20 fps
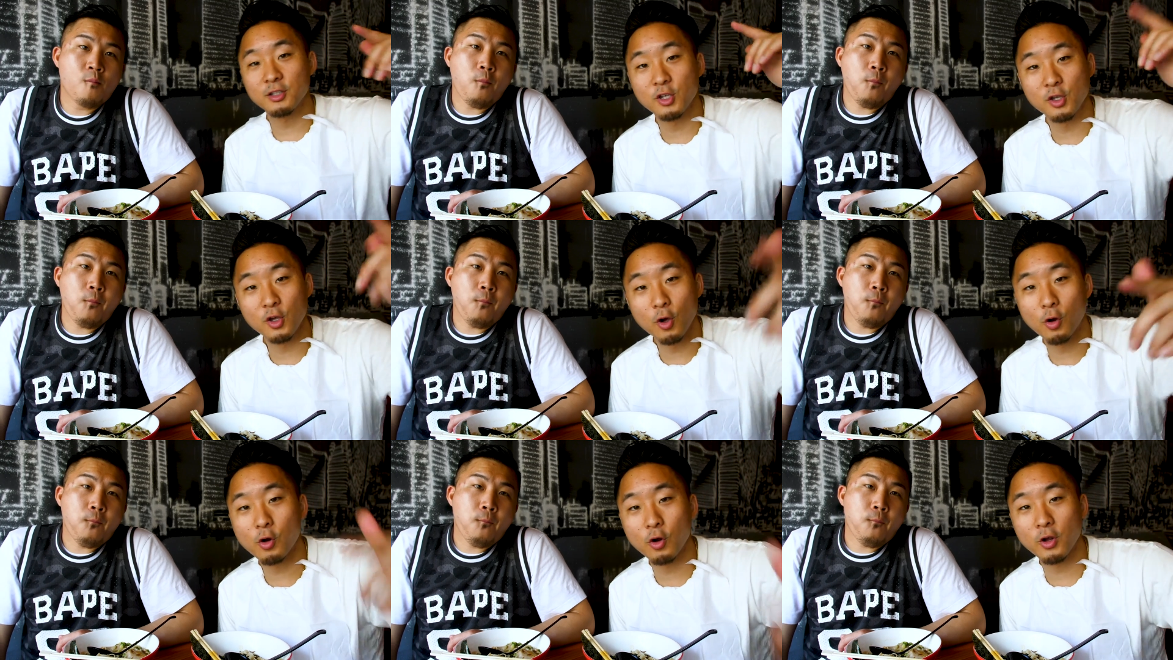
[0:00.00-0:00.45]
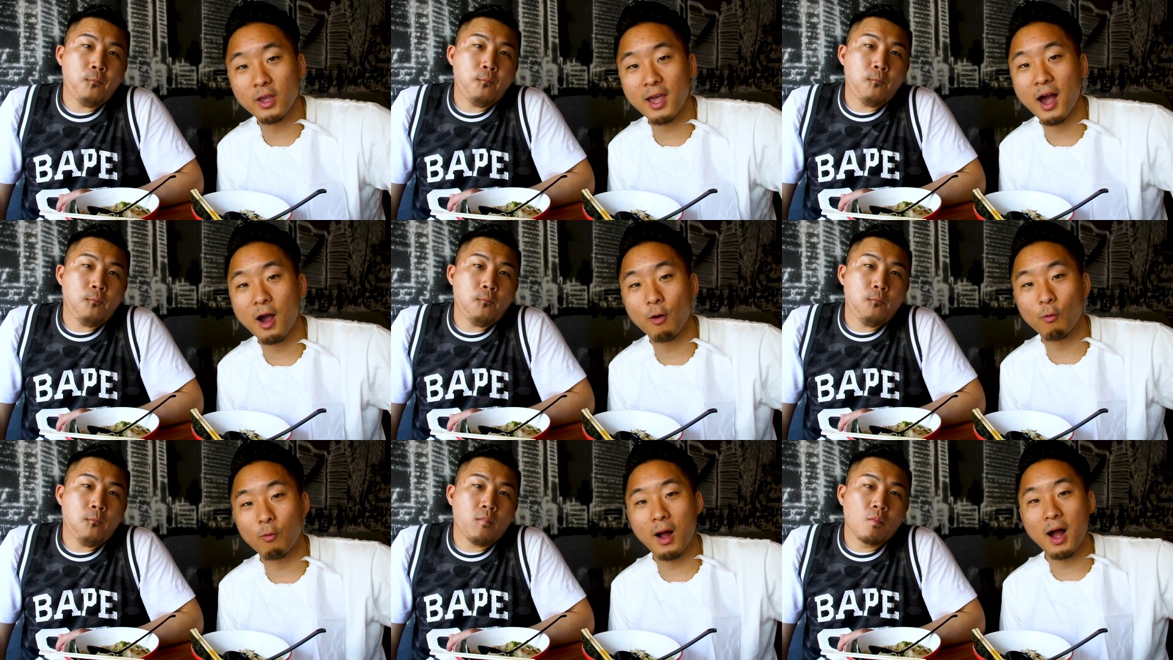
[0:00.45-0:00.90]
Speaker 1: out to
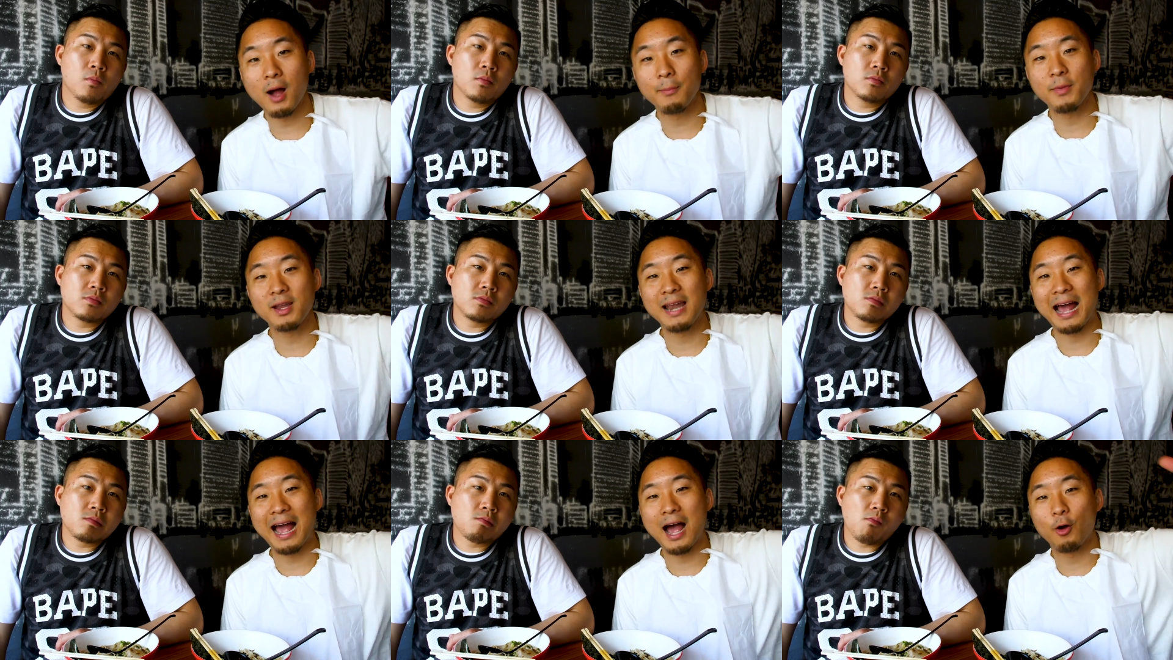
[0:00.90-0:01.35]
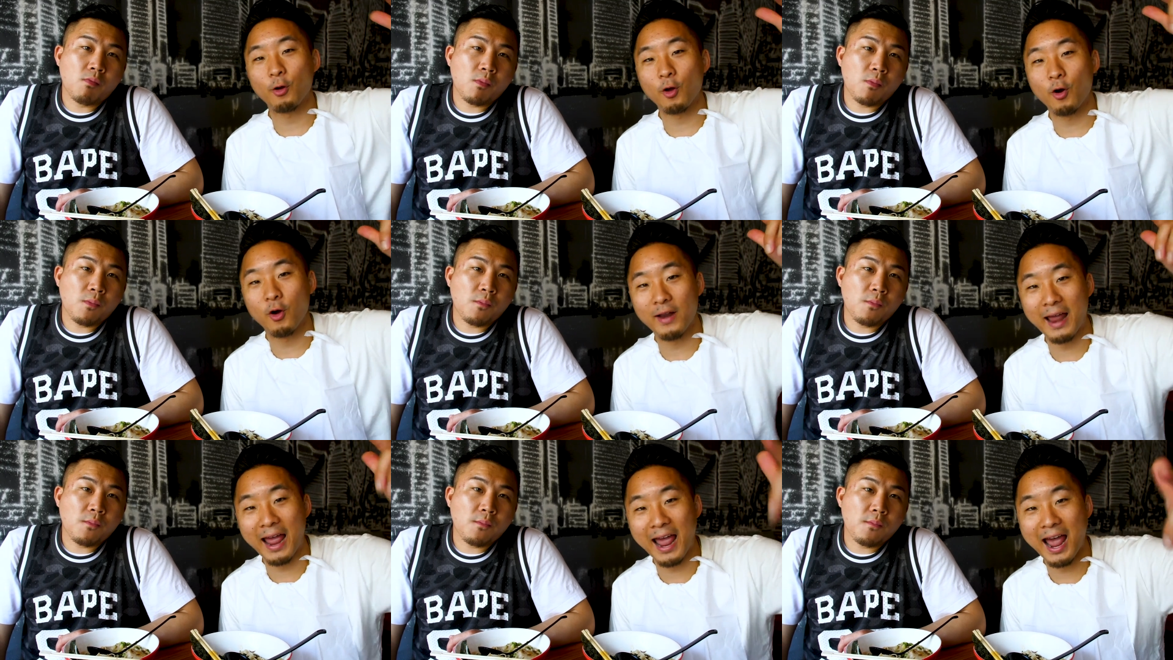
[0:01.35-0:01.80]
Yokoya Ramen out
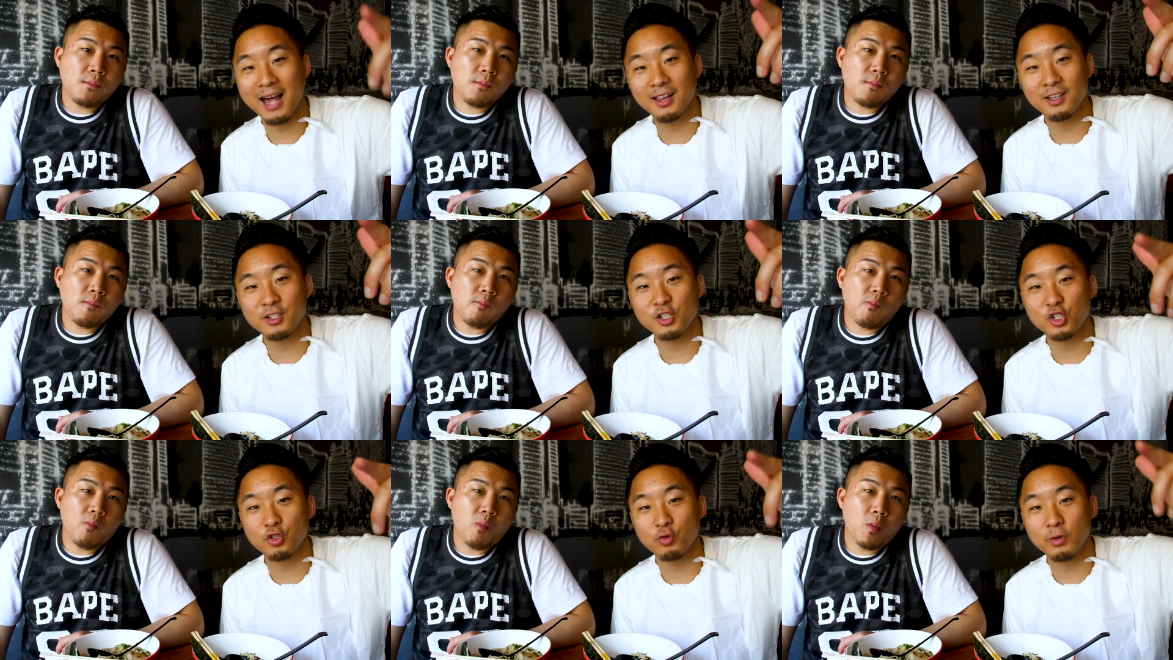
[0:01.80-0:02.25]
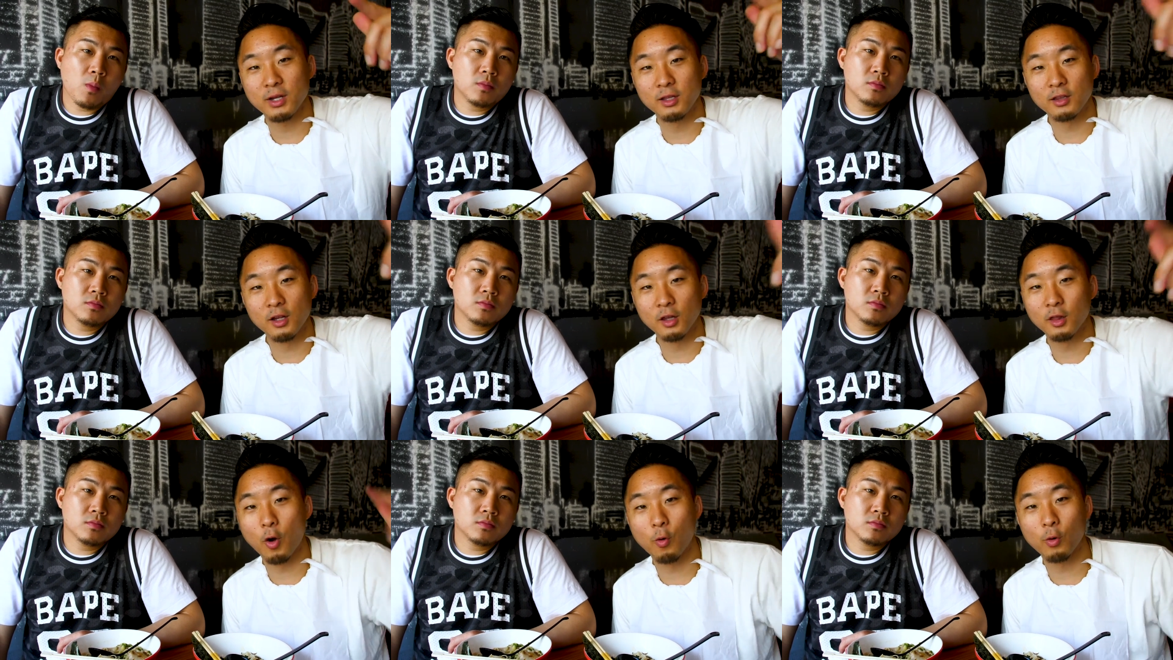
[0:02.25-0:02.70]
on Allen Street
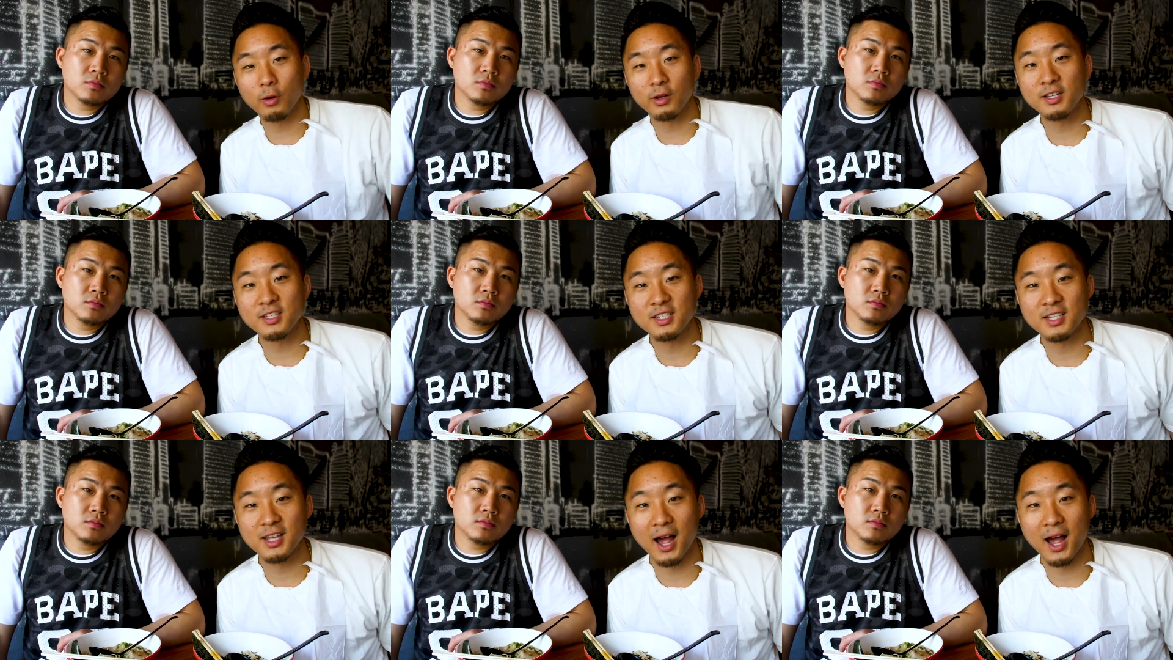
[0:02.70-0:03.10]
in the Lower East